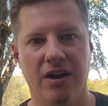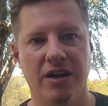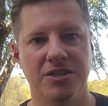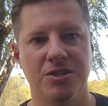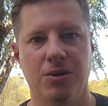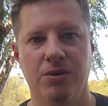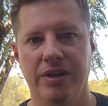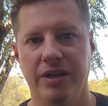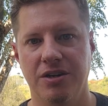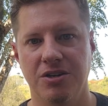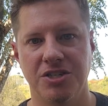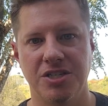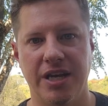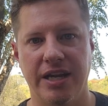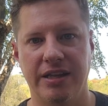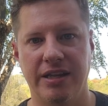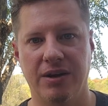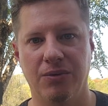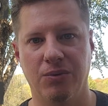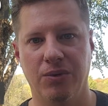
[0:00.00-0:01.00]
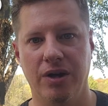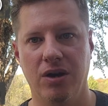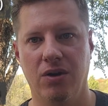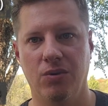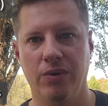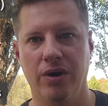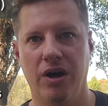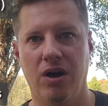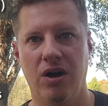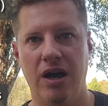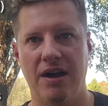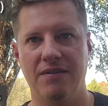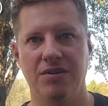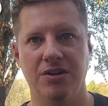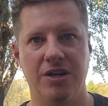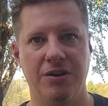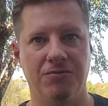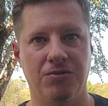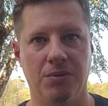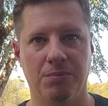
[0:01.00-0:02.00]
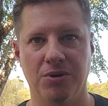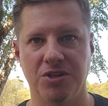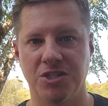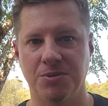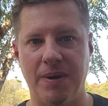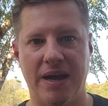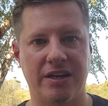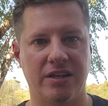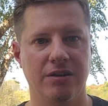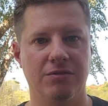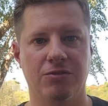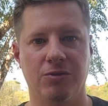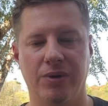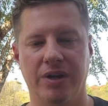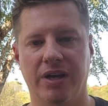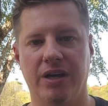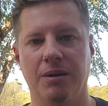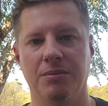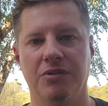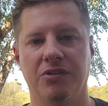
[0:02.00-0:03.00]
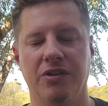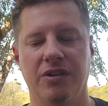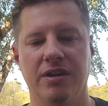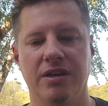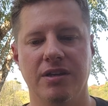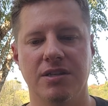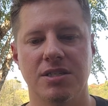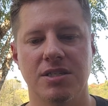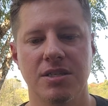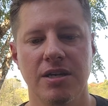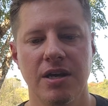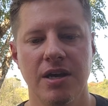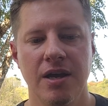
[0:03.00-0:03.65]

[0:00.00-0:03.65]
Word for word: I totally understand that we we all have our different perspectives when it comes to this,